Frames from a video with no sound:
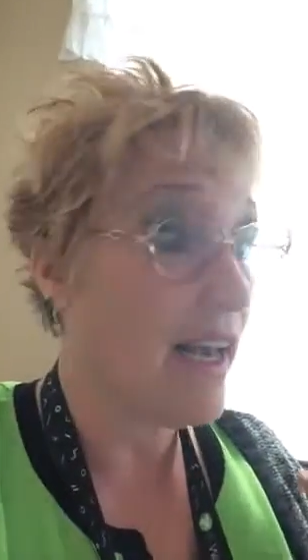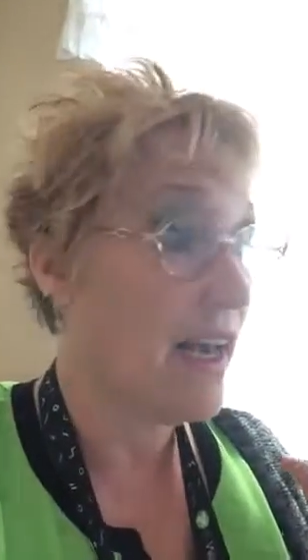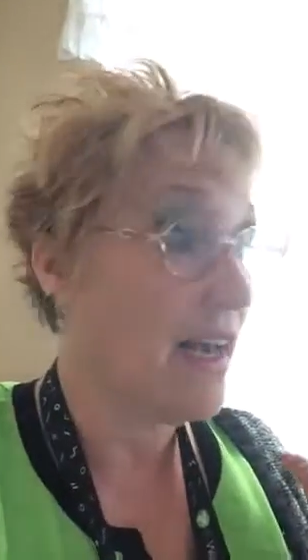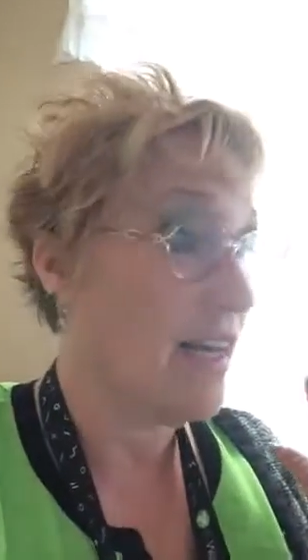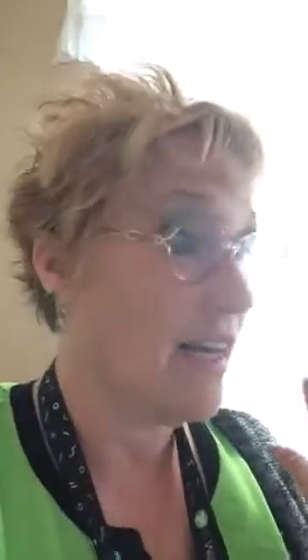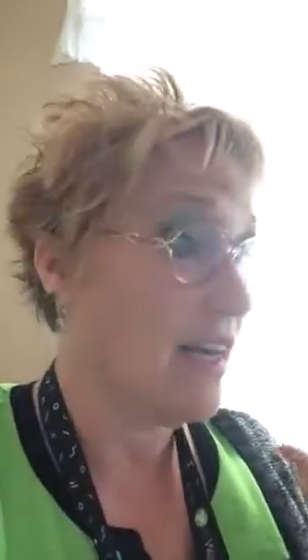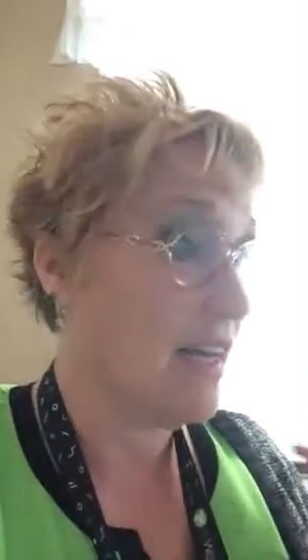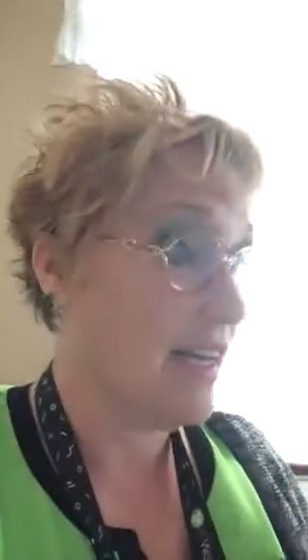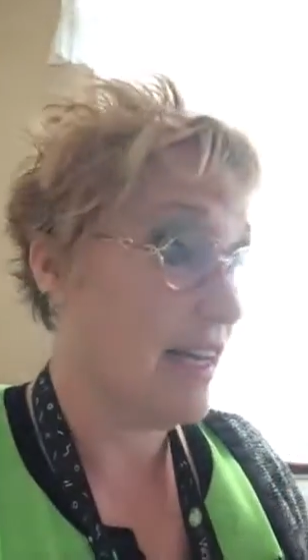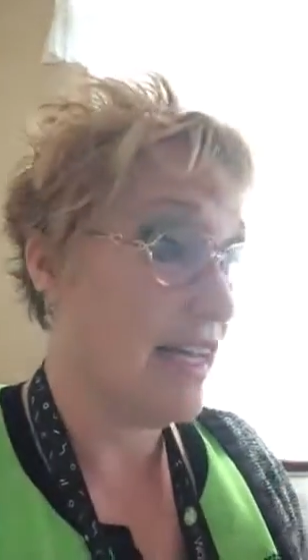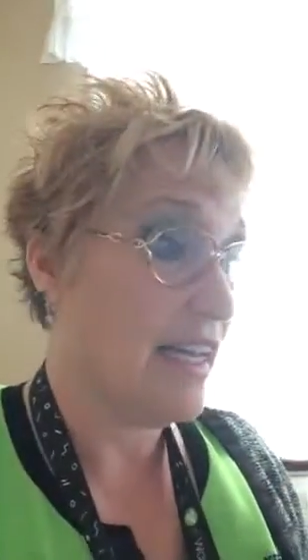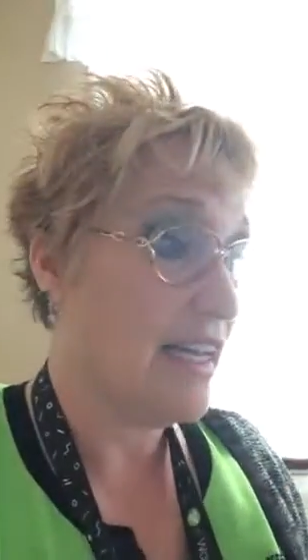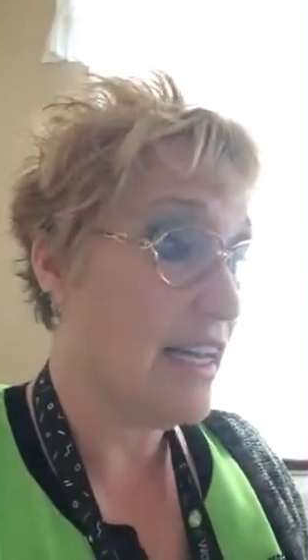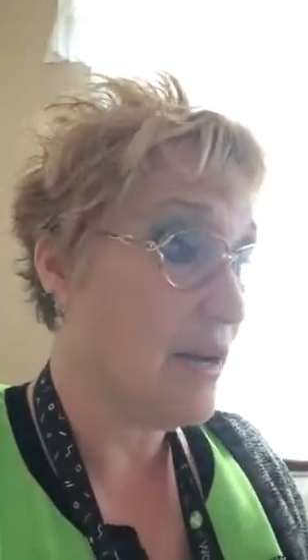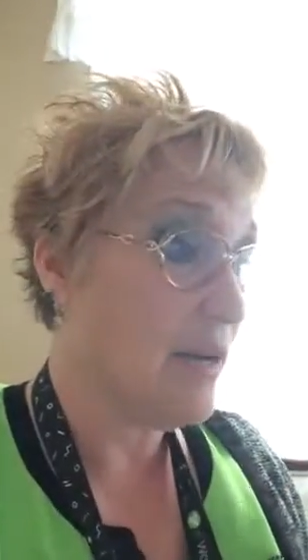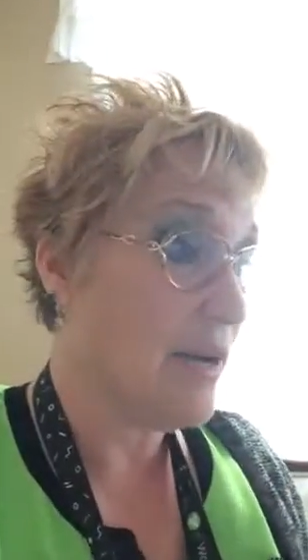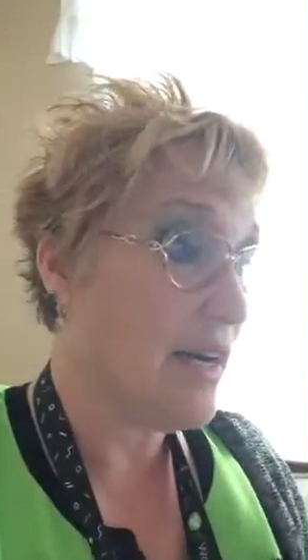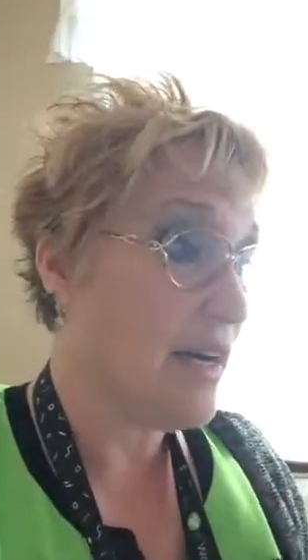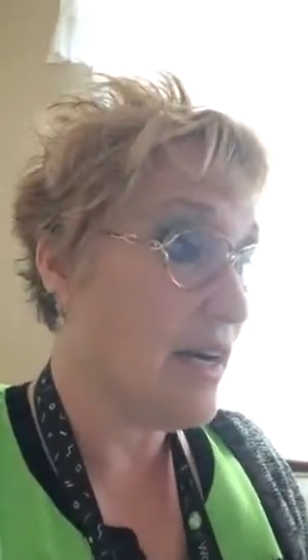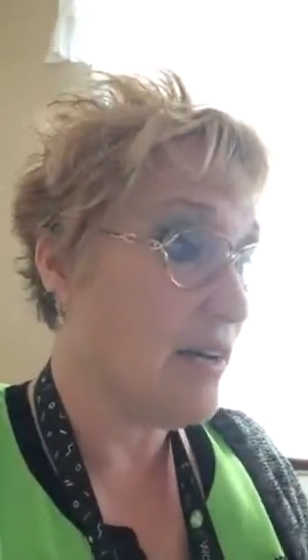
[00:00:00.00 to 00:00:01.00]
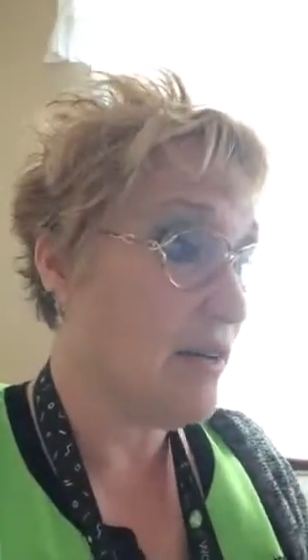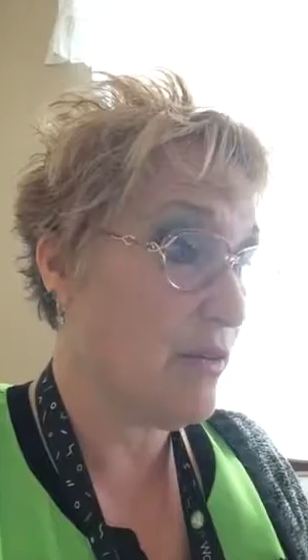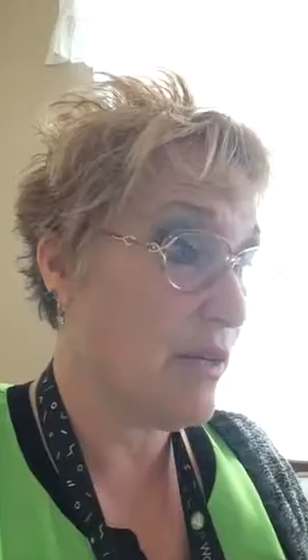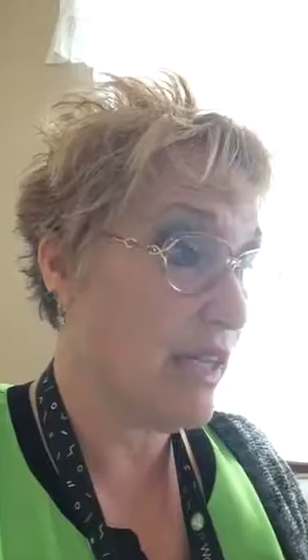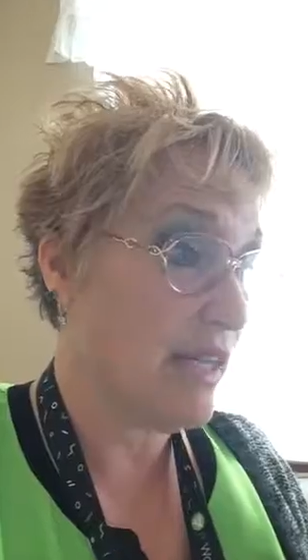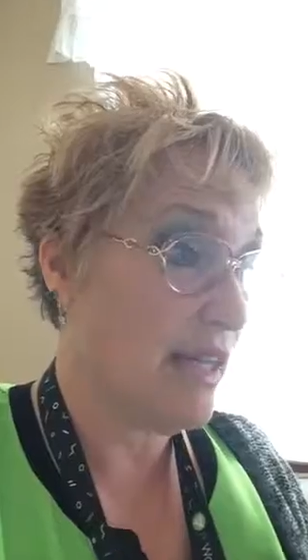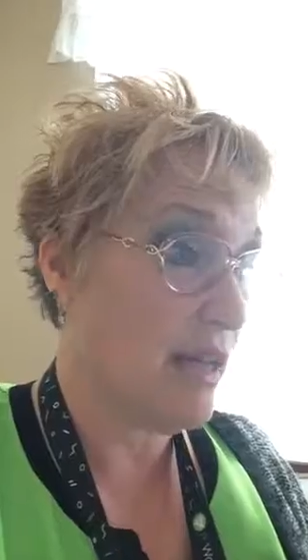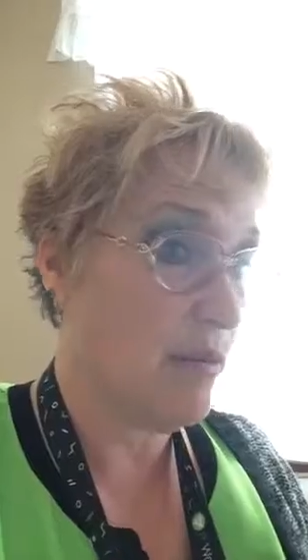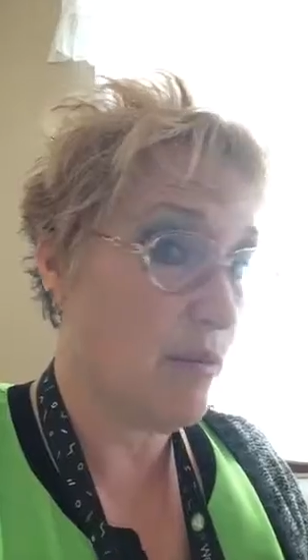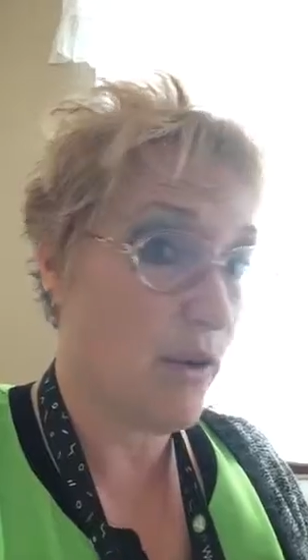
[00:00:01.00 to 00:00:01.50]
anywhere
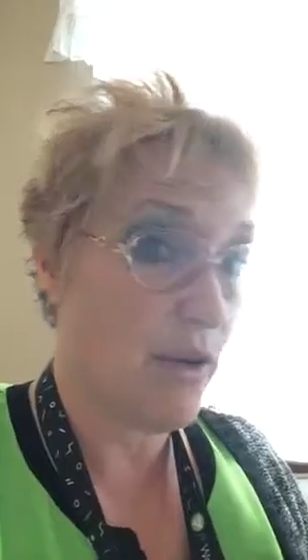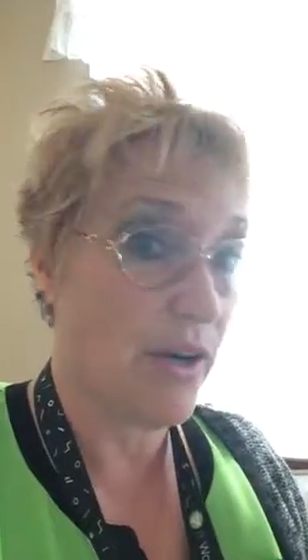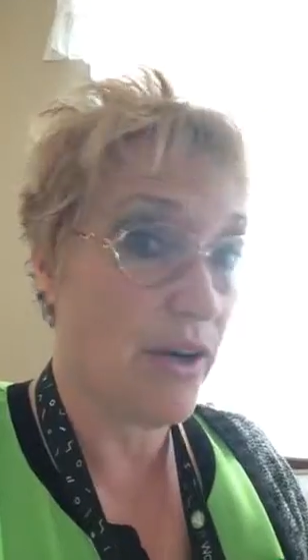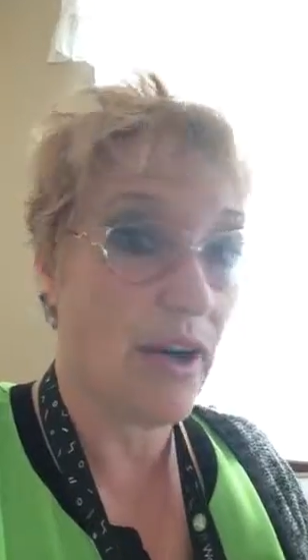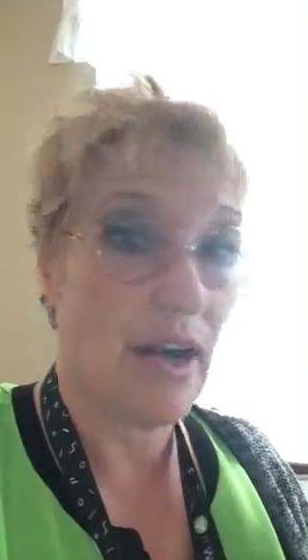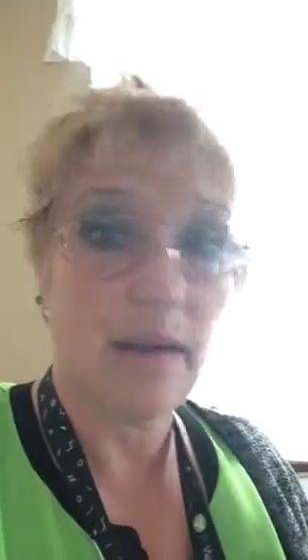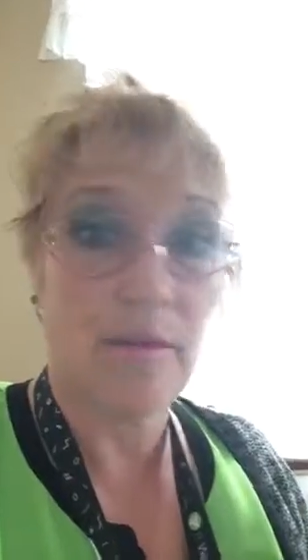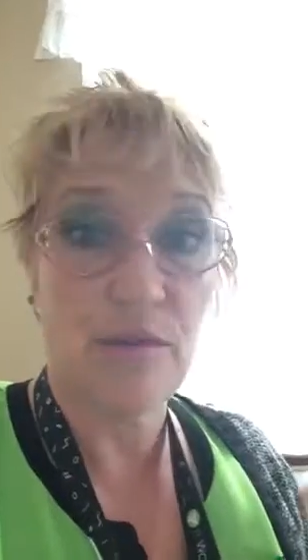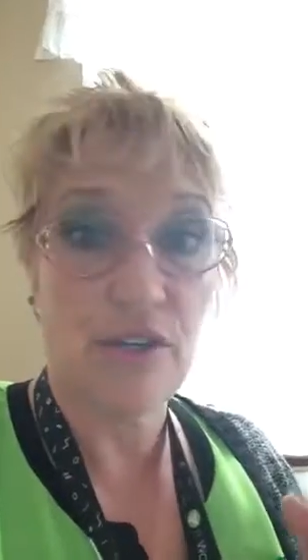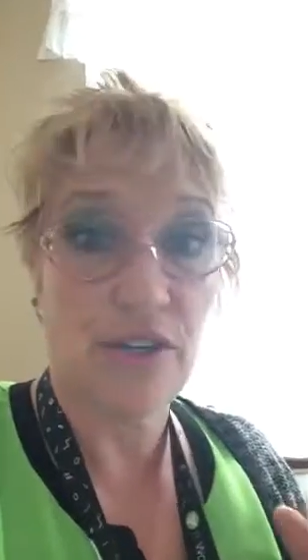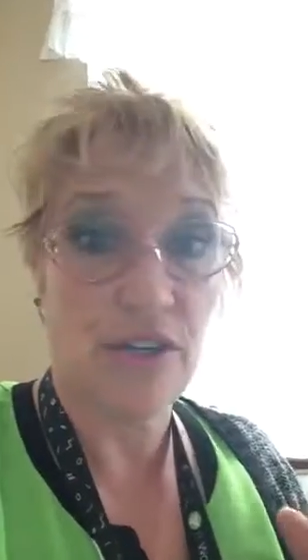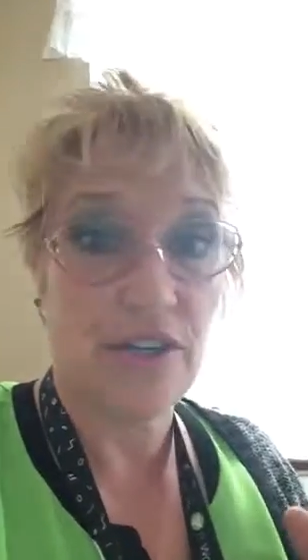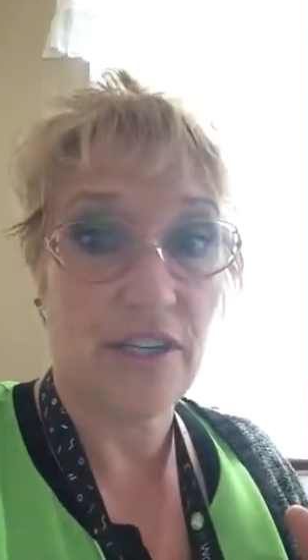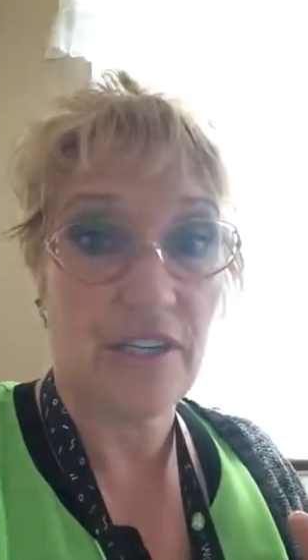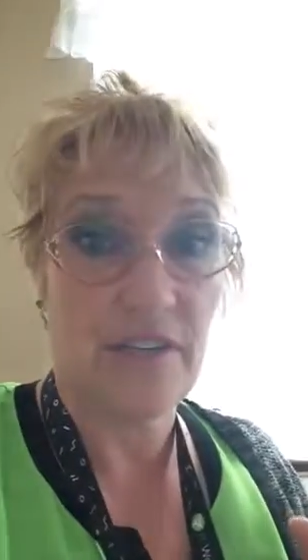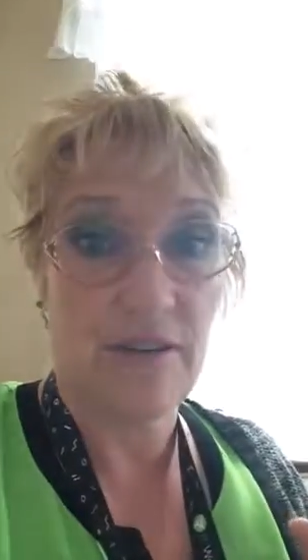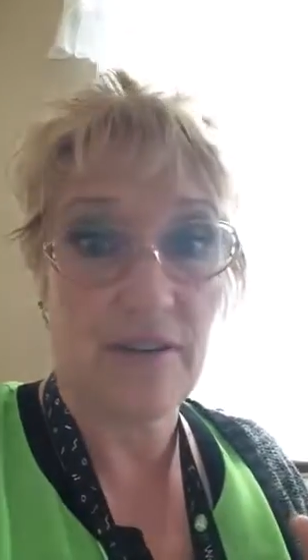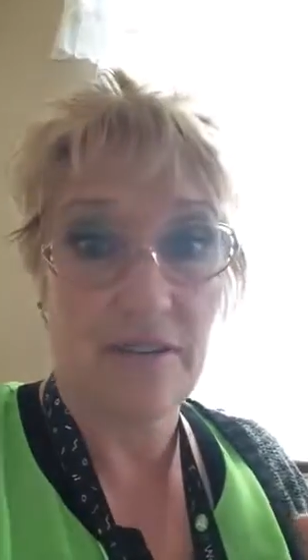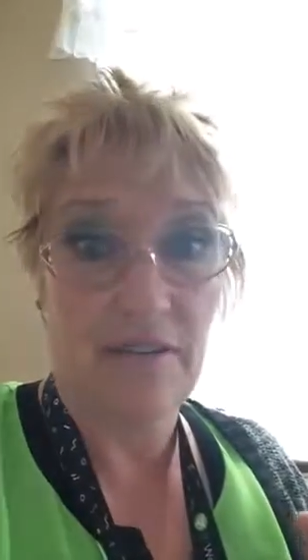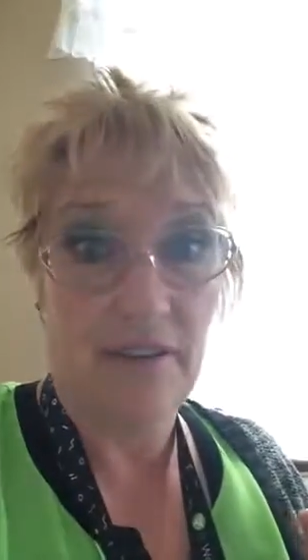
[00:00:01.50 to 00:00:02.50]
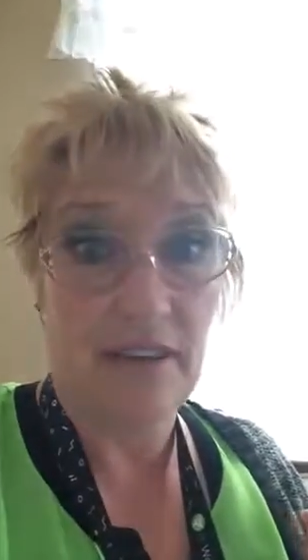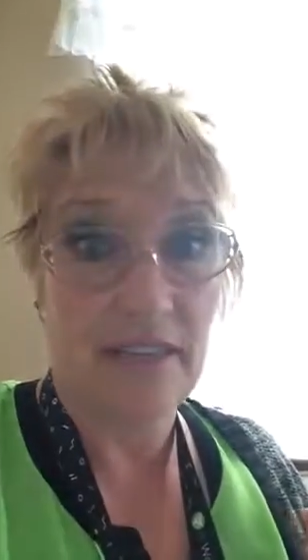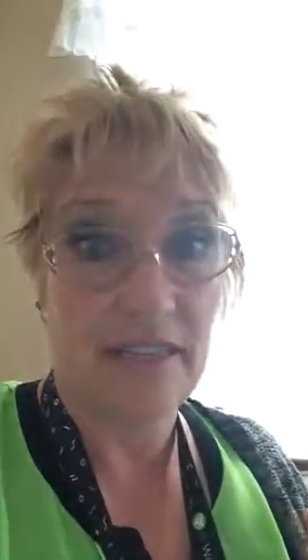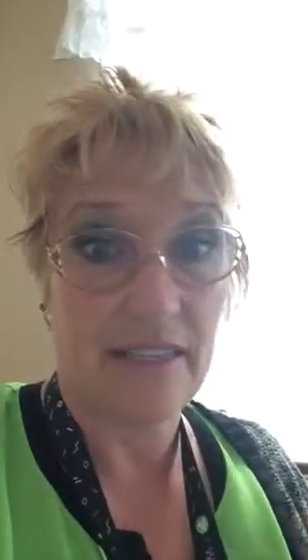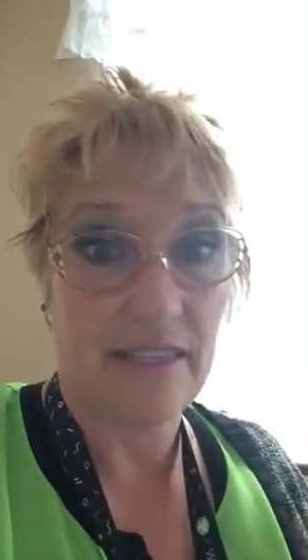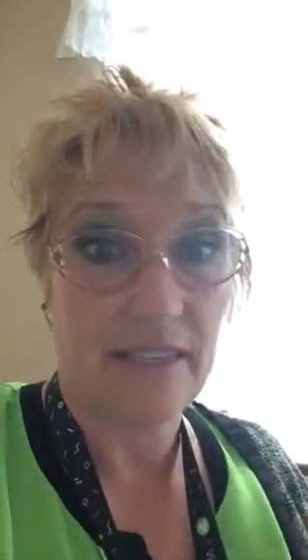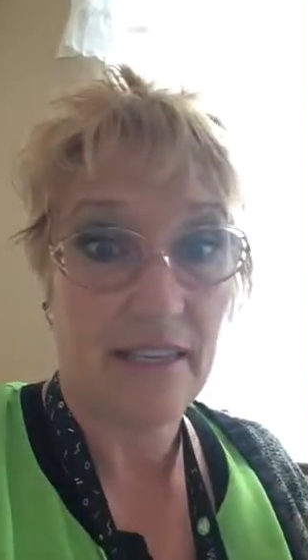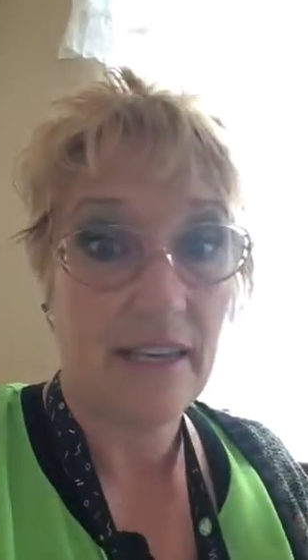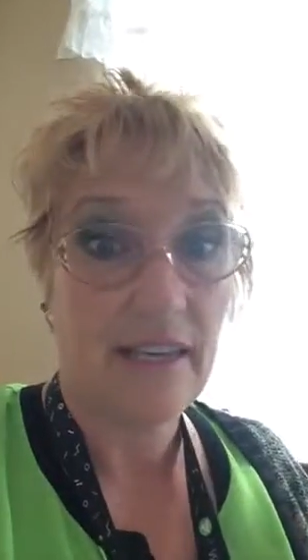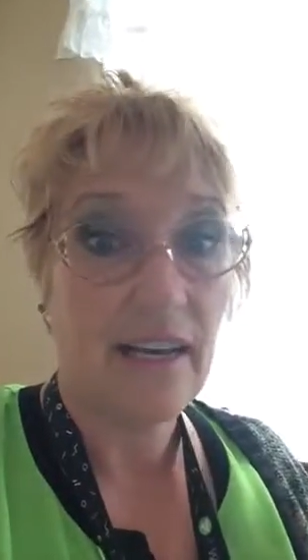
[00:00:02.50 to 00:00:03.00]
really important, I'm sure to do a
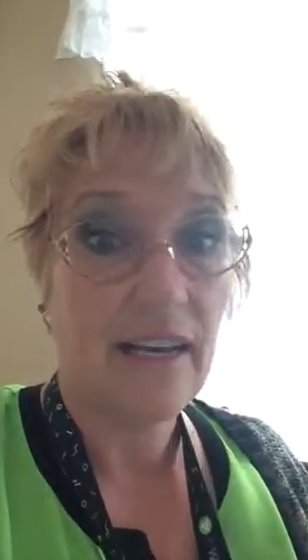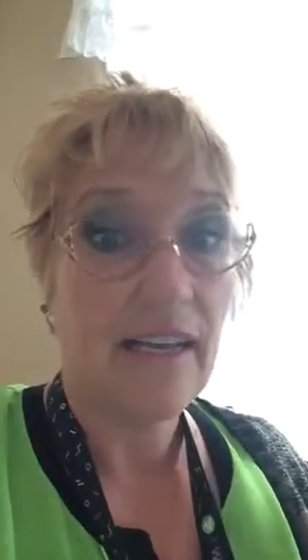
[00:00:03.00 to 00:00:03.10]
face